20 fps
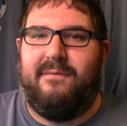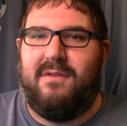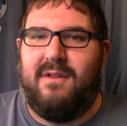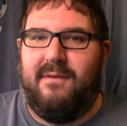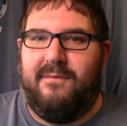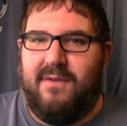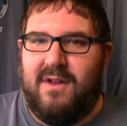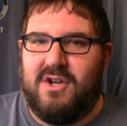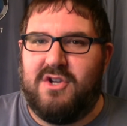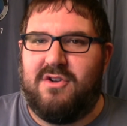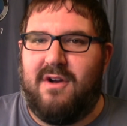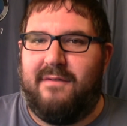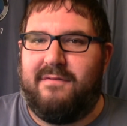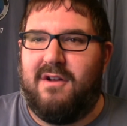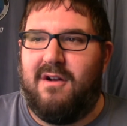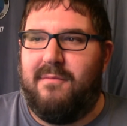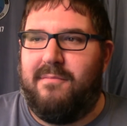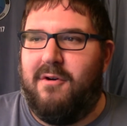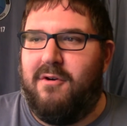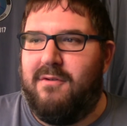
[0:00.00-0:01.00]
to finish off
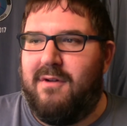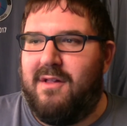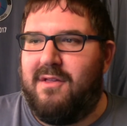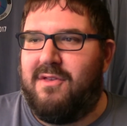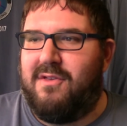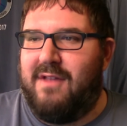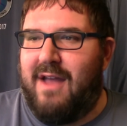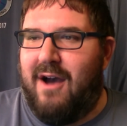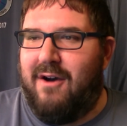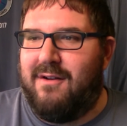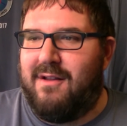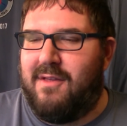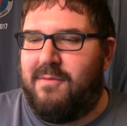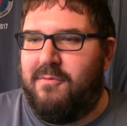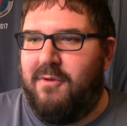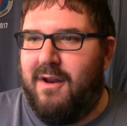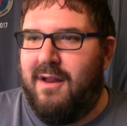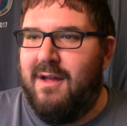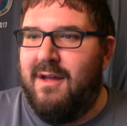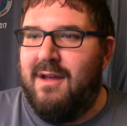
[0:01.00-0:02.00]
their opponents now at this
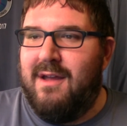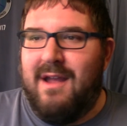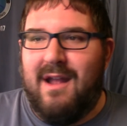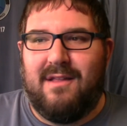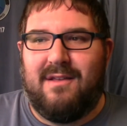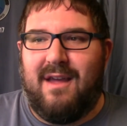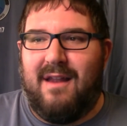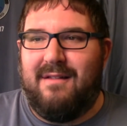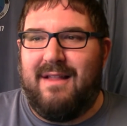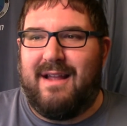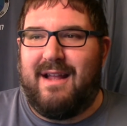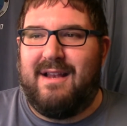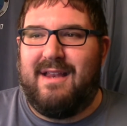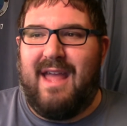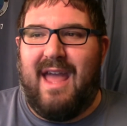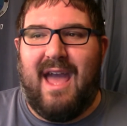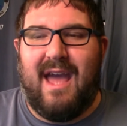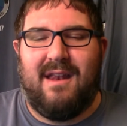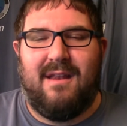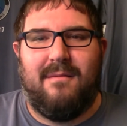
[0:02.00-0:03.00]
point. It's kind of like a
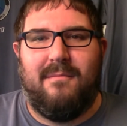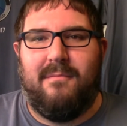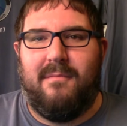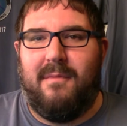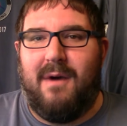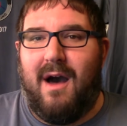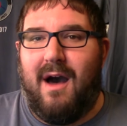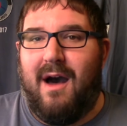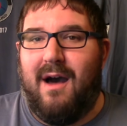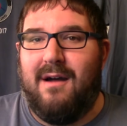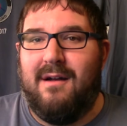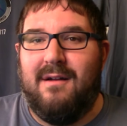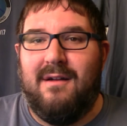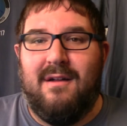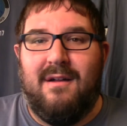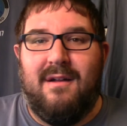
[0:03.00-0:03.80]
tandem uh,